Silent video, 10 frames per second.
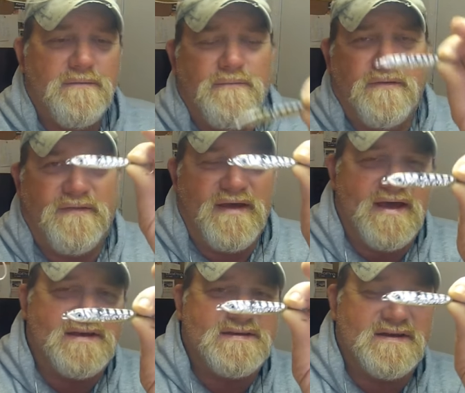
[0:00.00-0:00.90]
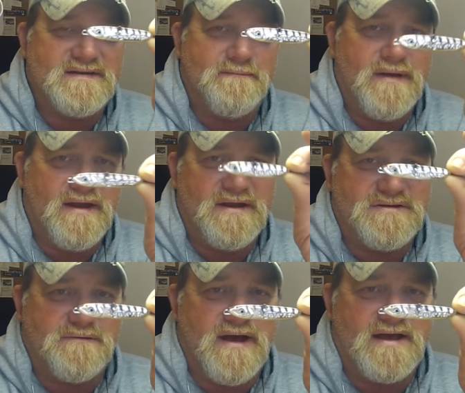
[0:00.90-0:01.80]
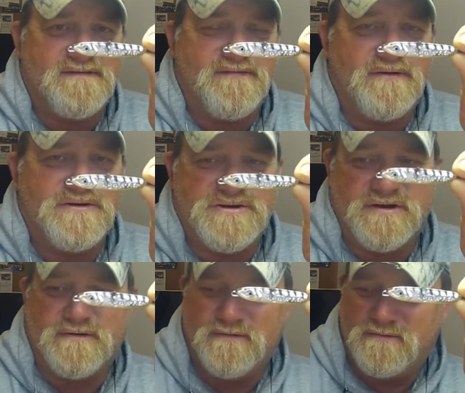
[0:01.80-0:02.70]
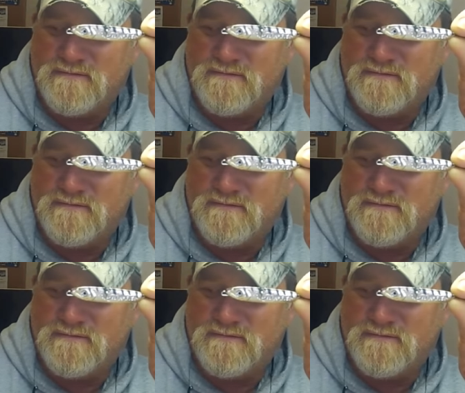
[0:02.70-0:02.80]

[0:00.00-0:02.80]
Well, this is a miniaturized version